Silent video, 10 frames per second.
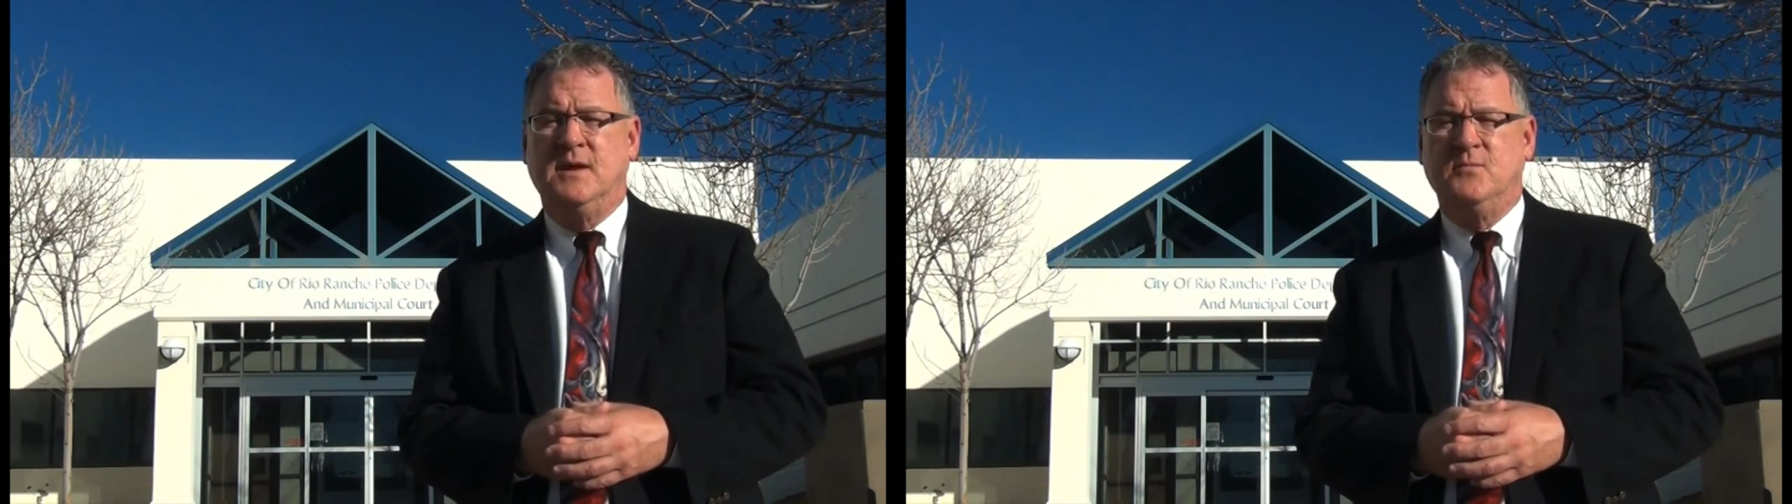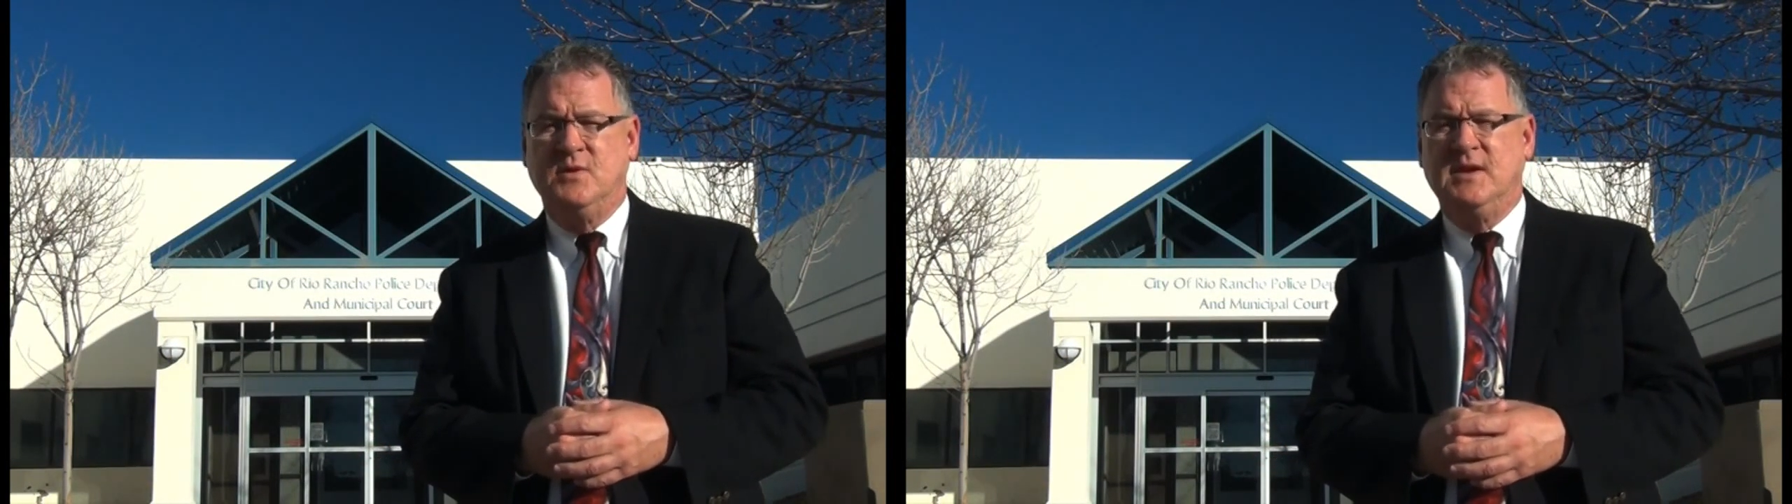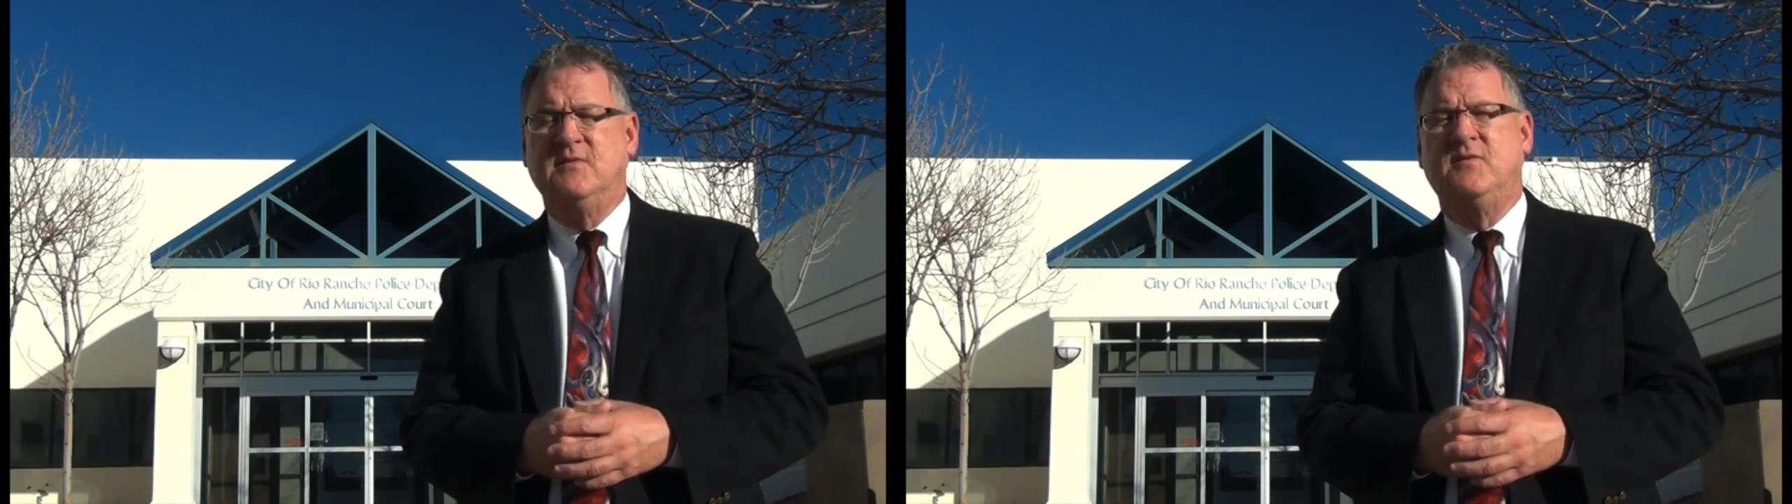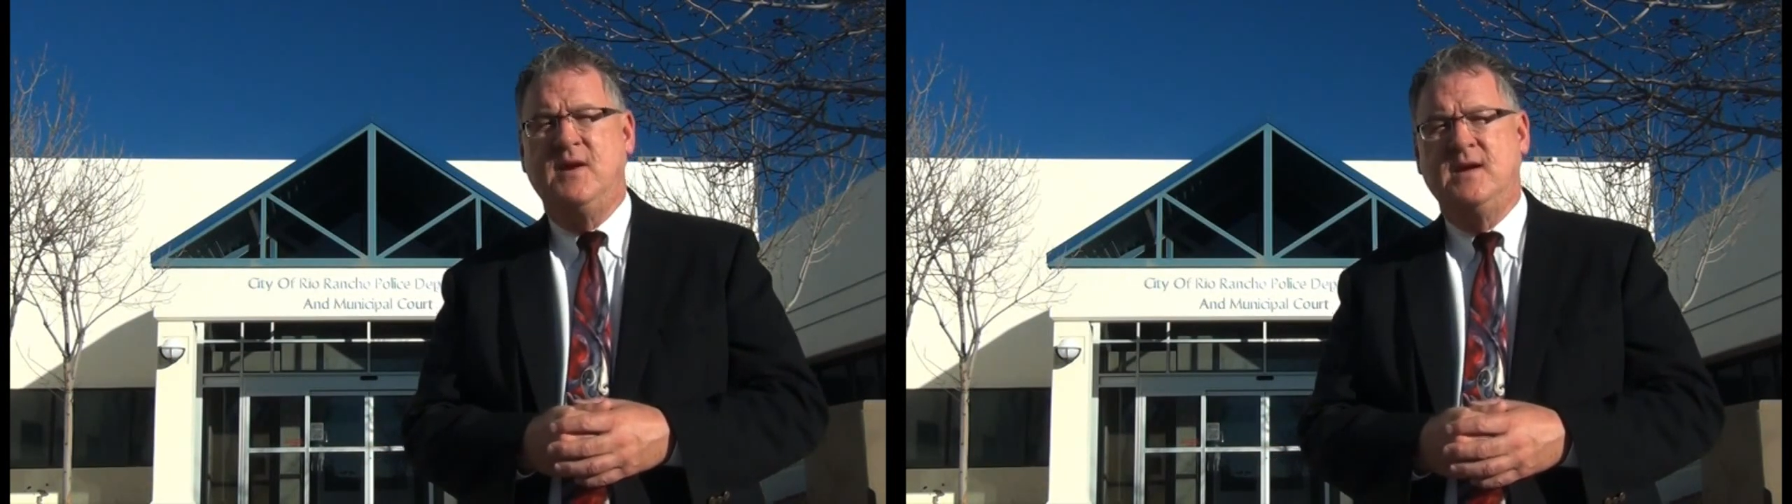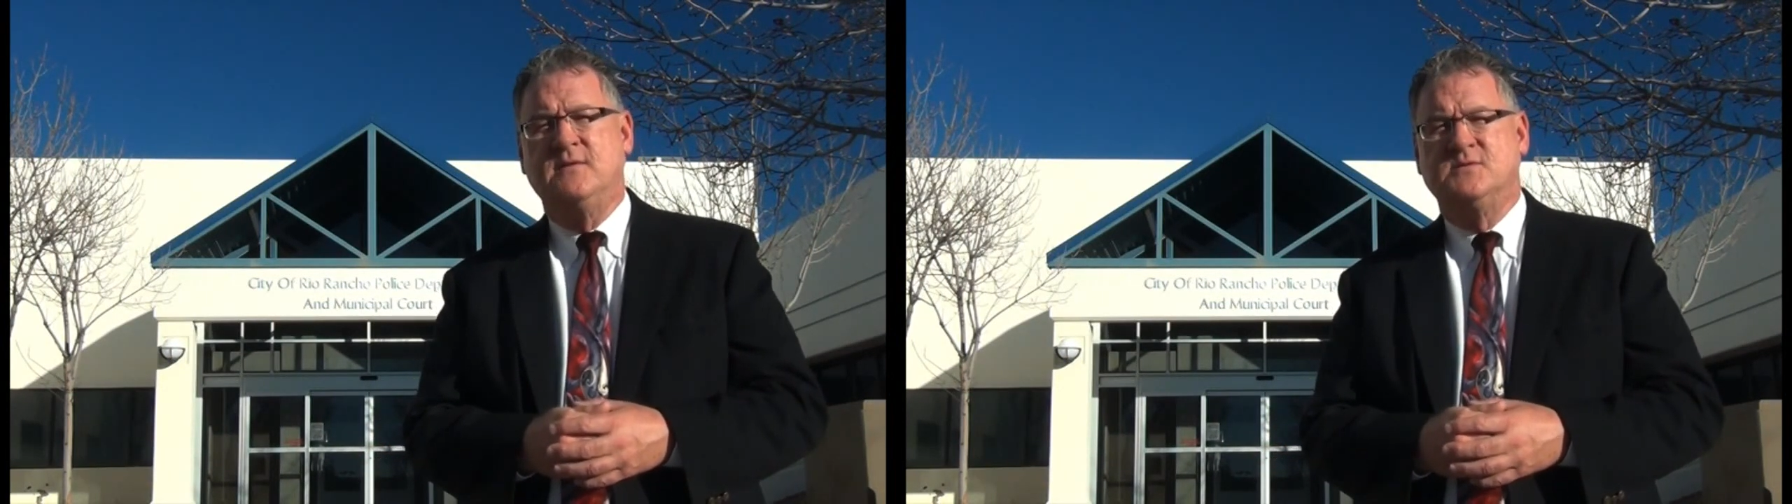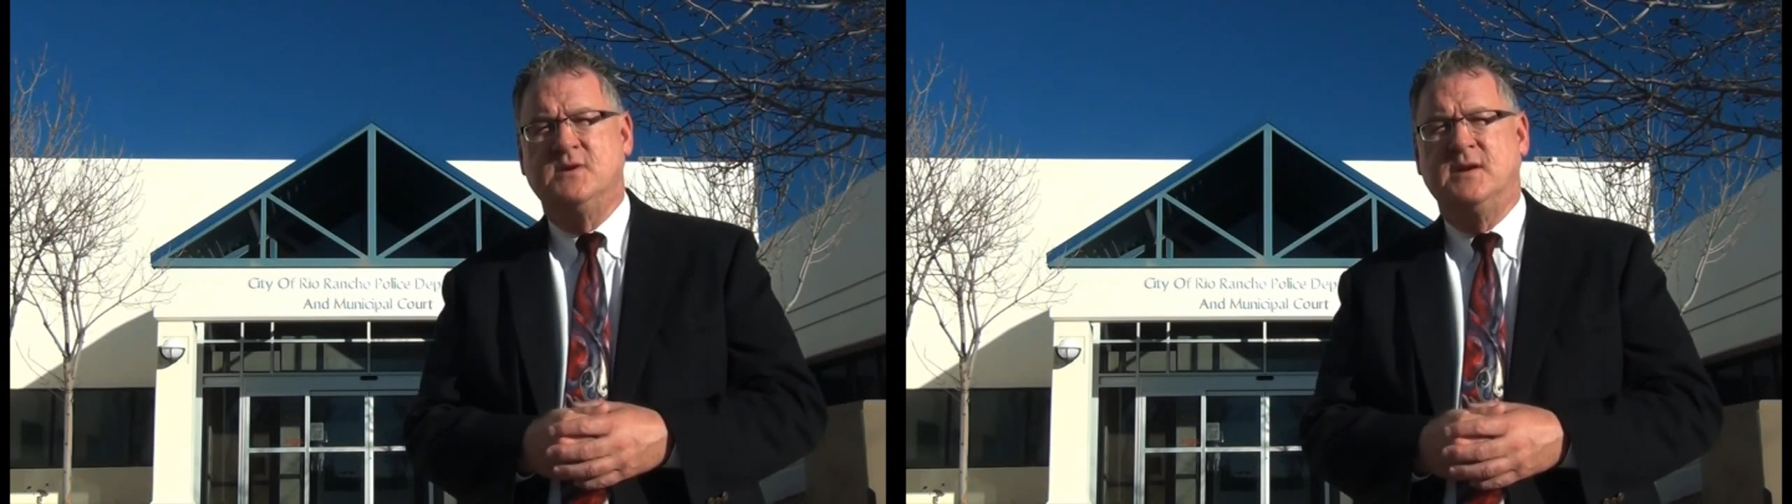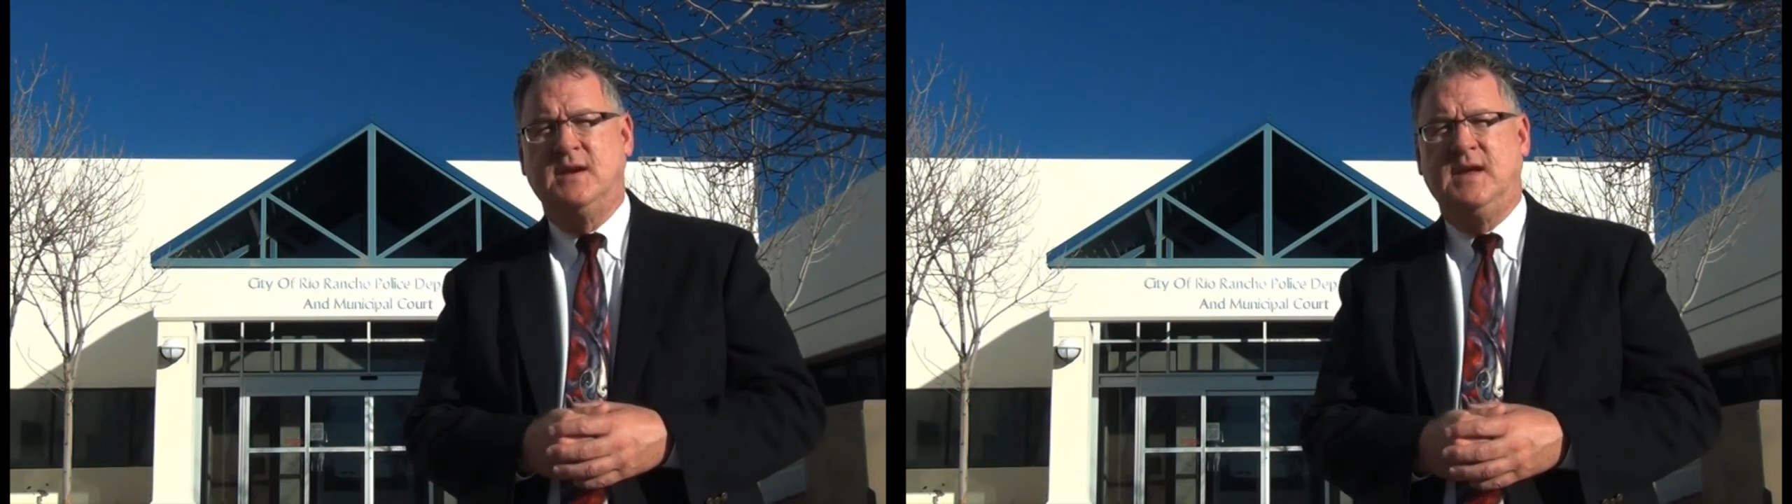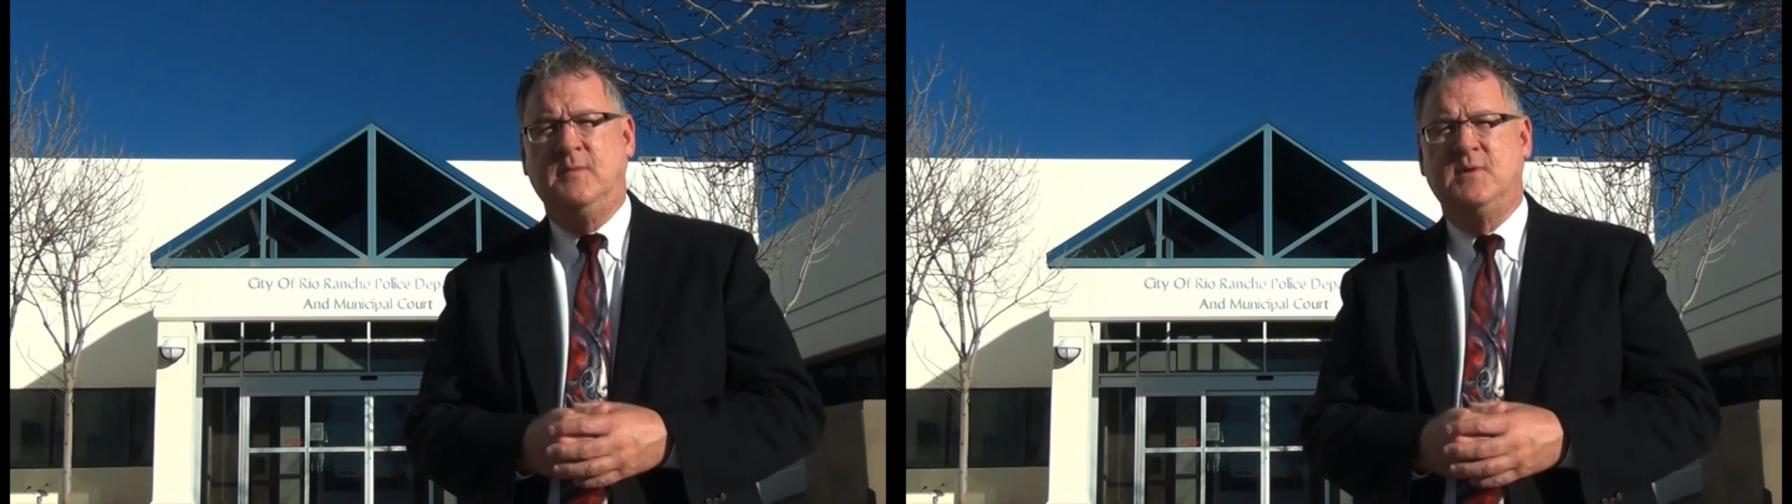I'm really a fan of trying
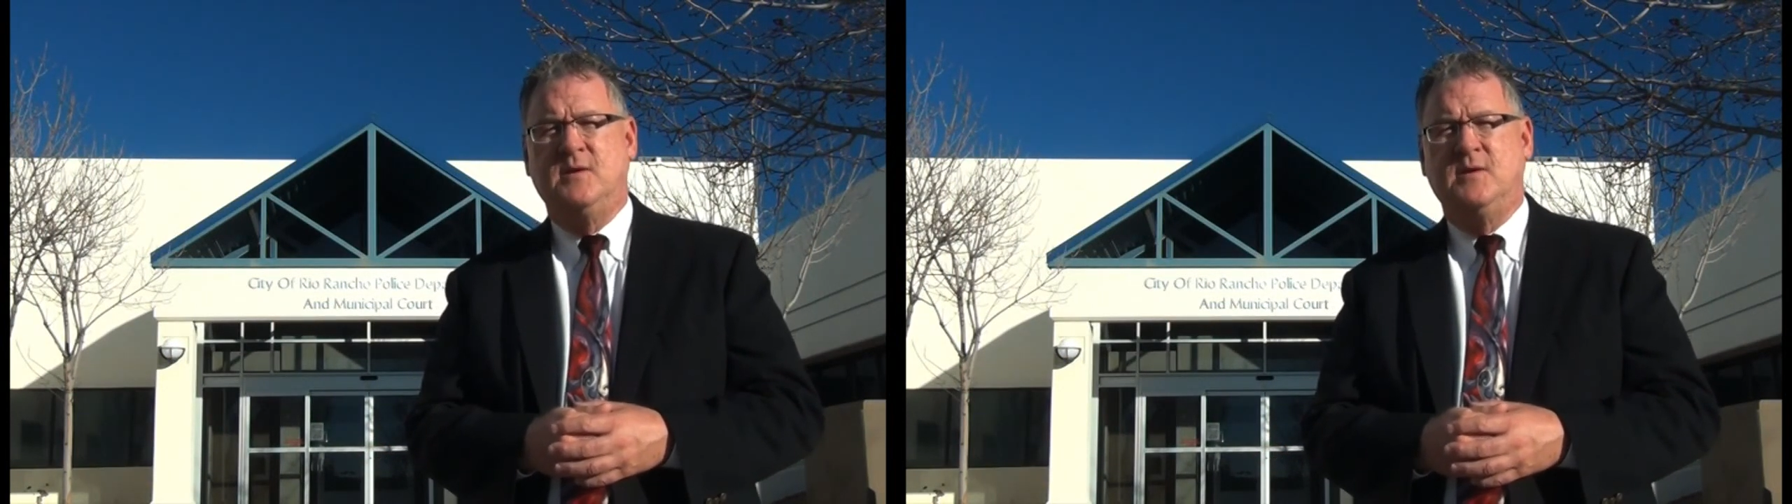to keep